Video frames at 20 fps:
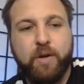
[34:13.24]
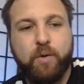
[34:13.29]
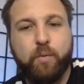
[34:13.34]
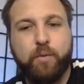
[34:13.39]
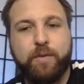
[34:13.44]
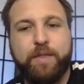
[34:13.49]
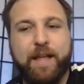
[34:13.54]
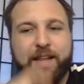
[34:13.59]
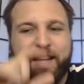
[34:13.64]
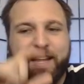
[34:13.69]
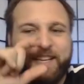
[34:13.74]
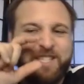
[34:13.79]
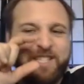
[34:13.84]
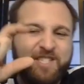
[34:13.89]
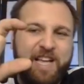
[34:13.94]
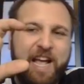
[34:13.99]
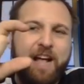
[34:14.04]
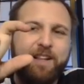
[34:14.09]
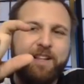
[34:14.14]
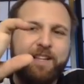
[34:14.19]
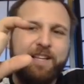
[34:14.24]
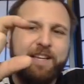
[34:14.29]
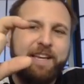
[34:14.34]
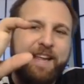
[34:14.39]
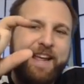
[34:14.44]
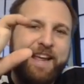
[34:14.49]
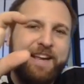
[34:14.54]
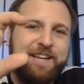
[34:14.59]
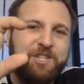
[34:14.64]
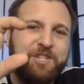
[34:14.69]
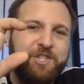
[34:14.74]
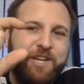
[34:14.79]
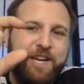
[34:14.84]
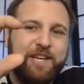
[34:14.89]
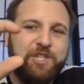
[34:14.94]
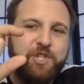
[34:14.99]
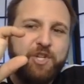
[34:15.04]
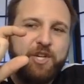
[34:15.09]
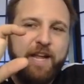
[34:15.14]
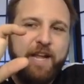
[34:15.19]
with that like solid inch,
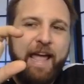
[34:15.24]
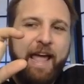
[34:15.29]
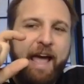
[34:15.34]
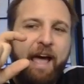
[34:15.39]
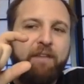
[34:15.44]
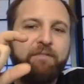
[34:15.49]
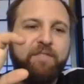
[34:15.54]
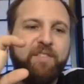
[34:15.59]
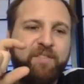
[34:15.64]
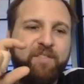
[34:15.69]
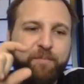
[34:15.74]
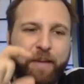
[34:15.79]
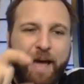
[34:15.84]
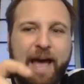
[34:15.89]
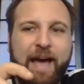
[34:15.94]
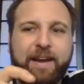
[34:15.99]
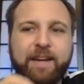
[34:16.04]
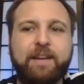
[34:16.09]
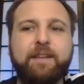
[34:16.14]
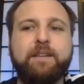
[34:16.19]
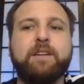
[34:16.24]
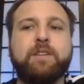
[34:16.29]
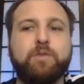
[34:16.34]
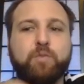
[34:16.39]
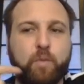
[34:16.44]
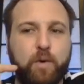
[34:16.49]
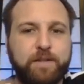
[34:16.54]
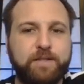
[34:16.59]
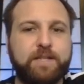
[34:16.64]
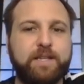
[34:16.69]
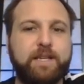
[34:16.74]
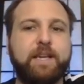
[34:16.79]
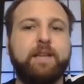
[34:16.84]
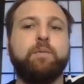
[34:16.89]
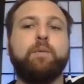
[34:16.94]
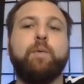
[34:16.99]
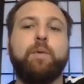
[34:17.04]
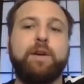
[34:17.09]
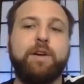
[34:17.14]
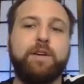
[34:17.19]
inch and a half of padding because once again,
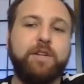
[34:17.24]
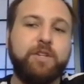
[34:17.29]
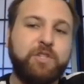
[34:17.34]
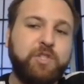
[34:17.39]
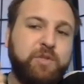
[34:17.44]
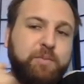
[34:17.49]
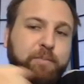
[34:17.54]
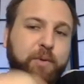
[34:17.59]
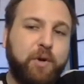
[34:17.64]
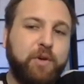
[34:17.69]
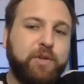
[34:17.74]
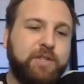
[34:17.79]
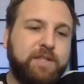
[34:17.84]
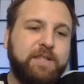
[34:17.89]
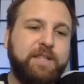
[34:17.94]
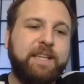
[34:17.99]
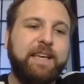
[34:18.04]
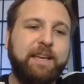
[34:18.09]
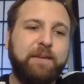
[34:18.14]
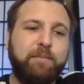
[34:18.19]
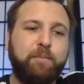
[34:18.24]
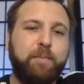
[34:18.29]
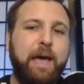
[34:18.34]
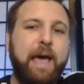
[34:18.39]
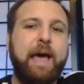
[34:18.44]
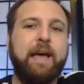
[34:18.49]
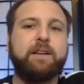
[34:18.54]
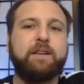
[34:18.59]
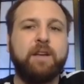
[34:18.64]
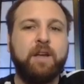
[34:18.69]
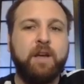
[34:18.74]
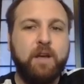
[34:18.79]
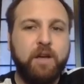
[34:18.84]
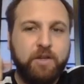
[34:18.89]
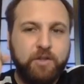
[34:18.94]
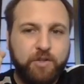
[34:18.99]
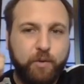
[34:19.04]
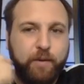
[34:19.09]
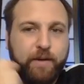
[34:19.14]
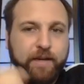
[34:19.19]
we want to disperse the impact
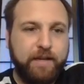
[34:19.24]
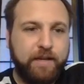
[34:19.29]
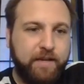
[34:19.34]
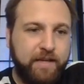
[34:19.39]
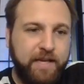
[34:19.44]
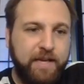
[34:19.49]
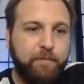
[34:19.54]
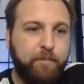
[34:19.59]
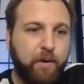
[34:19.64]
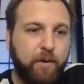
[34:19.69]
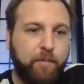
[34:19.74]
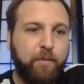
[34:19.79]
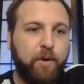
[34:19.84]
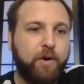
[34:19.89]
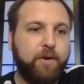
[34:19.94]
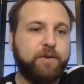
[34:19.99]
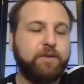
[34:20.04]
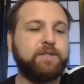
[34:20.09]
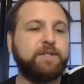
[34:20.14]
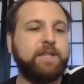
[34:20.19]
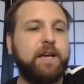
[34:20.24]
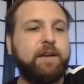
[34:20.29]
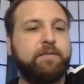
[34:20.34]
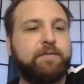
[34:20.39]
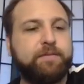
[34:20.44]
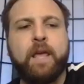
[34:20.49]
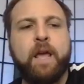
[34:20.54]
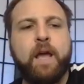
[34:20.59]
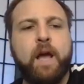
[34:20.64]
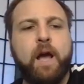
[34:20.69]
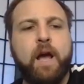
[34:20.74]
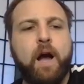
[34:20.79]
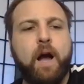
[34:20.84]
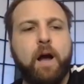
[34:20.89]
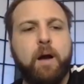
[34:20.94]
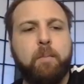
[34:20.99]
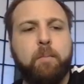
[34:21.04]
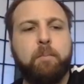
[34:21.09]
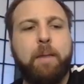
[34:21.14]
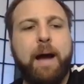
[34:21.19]
so we can keep our partner safe.
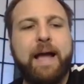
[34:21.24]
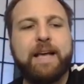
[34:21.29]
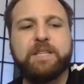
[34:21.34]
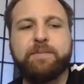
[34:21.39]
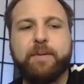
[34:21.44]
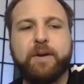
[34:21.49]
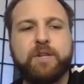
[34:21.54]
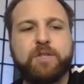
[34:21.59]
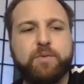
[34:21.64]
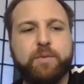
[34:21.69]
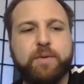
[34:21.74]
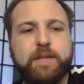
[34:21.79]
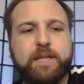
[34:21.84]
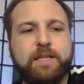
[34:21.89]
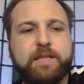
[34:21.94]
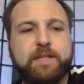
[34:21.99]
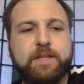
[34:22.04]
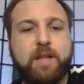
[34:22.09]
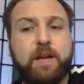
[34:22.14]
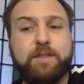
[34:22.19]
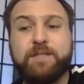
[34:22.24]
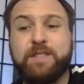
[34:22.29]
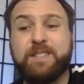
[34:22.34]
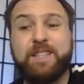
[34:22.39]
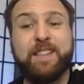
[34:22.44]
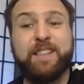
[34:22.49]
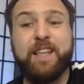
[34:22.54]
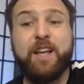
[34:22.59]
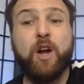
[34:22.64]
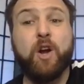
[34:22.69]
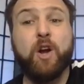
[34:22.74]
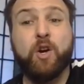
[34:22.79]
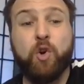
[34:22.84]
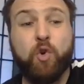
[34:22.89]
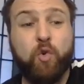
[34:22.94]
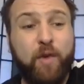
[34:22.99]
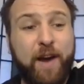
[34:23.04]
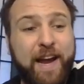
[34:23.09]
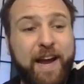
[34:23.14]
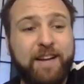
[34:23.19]
Um, my experience with these gloves is that they are
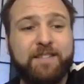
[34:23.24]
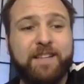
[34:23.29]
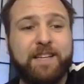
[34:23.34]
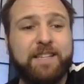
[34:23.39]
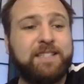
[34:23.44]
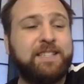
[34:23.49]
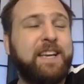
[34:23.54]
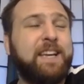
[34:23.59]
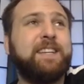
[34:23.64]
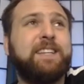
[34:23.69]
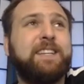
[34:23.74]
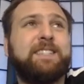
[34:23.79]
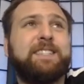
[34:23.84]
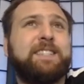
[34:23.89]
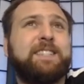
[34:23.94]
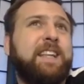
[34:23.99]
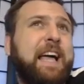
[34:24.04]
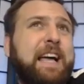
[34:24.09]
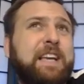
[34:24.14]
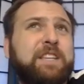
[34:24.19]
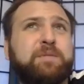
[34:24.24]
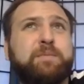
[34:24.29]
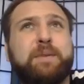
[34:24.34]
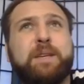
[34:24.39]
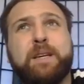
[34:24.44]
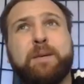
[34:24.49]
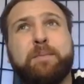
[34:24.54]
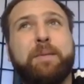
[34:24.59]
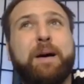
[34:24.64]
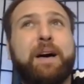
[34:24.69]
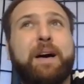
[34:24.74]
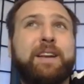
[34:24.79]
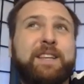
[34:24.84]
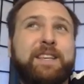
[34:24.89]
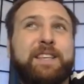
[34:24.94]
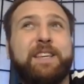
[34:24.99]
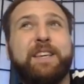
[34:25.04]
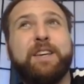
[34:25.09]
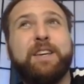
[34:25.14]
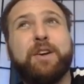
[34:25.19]
great. They tended to last me about a
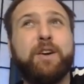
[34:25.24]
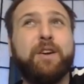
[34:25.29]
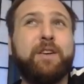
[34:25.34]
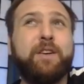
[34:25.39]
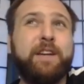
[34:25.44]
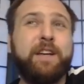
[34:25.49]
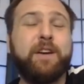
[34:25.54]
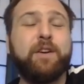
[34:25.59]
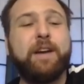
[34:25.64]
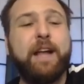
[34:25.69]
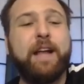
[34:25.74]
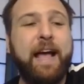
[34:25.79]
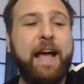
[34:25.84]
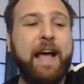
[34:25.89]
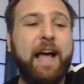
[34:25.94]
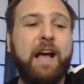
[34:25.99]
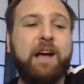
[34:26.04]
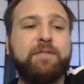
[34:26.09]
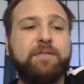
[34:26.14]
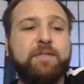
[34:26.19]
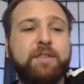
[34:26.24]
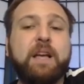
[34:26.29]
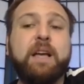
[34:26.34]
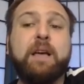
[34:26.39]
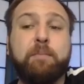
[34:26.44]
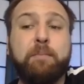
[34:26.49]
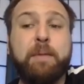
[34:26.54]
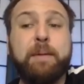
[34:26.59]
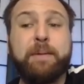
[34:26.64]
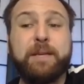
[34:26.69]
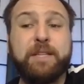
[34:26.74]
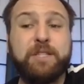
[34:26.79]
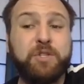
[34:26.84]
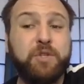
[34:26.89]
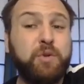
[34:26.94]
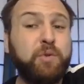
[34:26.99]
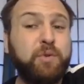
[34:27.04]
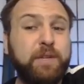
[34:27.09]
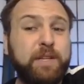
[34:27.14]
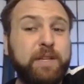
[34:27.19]
year, year and a half, maybe
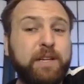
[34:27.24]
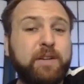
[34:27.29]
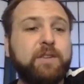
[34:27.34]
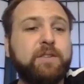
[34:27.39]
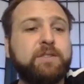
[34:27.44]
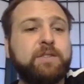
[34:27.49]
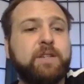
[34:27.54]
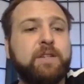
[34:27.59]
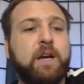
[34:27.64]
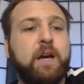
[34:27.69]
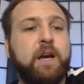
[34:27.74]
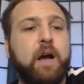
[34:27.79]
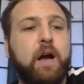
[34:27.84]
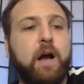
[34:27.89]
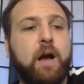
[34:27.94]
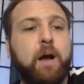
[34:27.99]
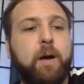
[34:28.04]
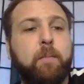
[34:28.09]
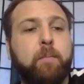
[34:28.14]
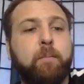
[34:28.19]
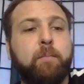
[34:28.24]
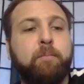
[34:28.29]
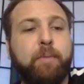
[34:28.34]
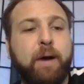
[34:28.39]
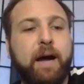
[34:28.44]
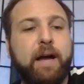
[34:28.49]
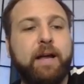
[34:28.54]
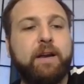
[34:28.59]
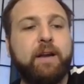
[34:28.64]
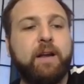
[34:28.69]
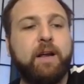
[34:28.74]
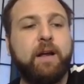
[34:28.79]
two years. Um, but